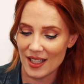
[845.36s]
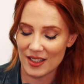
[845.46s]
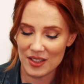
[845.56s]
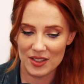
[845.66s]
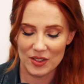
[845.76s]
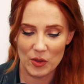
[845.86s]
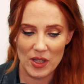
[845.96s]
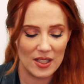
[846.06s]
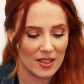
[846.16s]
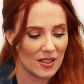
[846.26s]
and it's
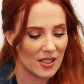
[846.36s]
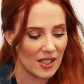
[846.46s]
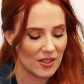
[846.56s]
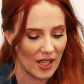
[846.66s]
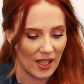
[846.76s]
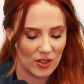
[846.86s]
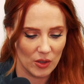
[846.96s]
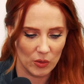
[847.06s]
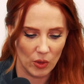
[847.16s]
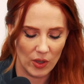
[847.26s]
crazy to see his hands
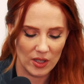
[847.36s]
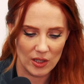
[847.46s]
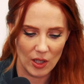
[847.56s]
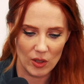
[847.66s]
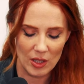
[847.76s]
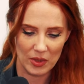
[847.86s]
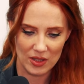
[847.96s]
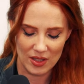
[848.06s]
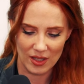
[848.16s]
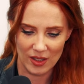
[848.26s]
are growing slowly, but
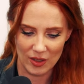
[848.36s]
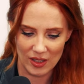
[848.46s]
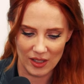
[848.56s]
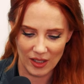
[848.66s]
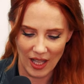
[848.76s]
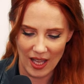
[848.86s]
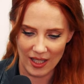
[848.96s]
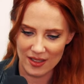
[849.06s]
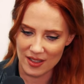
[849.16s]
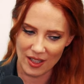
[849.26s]
still they're little
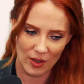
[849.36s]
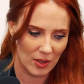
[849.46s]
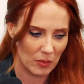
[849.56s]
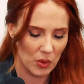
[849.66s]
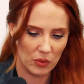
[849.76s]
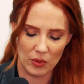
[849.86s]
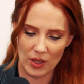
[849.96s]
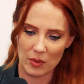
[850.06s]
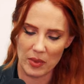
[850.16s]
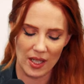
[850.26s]
hands and how they move
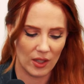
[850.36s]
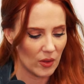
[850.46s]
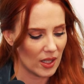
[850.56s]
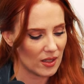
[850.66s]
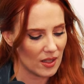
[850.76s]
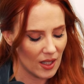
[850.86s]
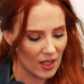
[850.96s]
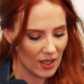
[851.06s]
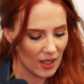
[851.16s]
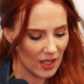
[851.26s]
around the piano and
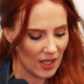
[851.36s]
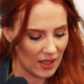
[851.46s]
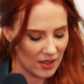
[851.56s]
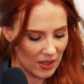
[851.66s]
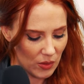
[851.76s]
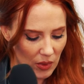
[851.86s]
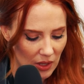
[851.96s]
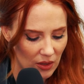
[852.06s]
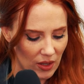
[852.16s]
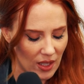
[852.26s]
he has this
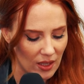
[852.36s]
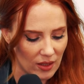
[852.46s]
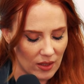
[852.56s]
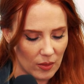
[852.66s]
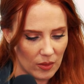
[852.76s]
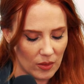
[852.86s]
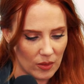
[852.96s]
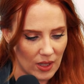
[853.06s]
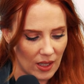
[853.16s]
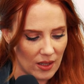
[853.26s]
weird thing
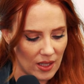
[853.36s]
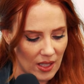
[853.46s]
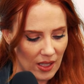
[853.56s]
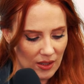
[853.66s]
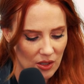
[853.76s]
that he can